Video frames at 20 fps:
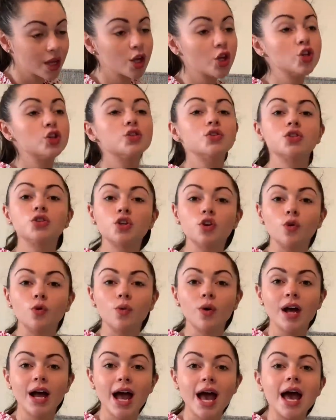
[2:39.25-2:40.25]
So
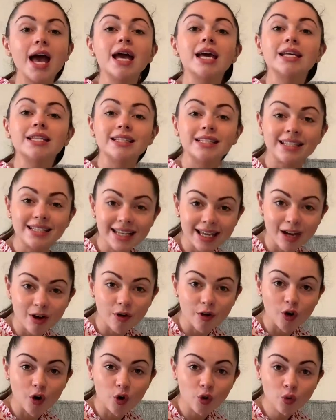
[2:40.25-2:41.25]

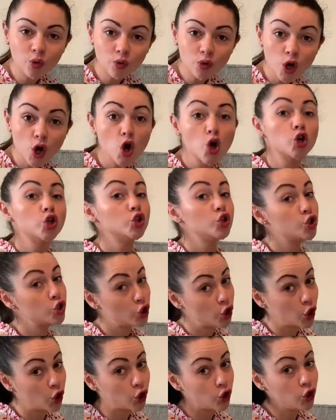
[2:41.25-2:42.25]
0,
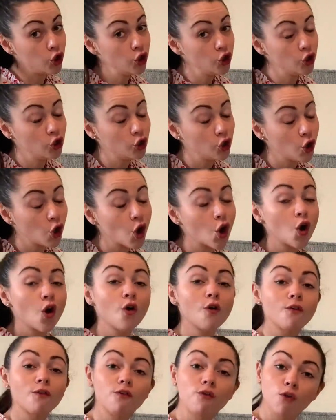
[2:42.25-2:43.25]
2,
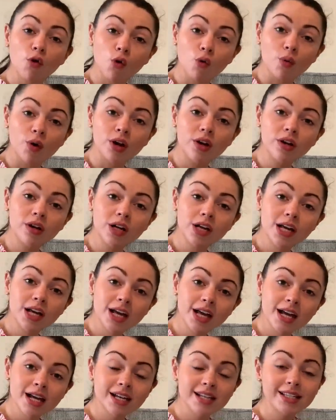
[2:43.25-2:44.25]
4,
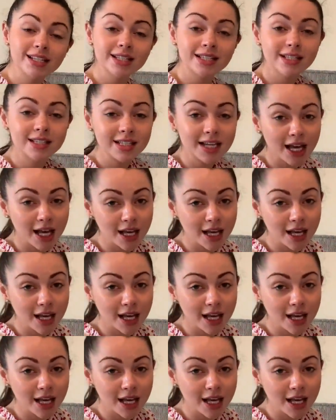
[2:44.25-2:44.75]
6,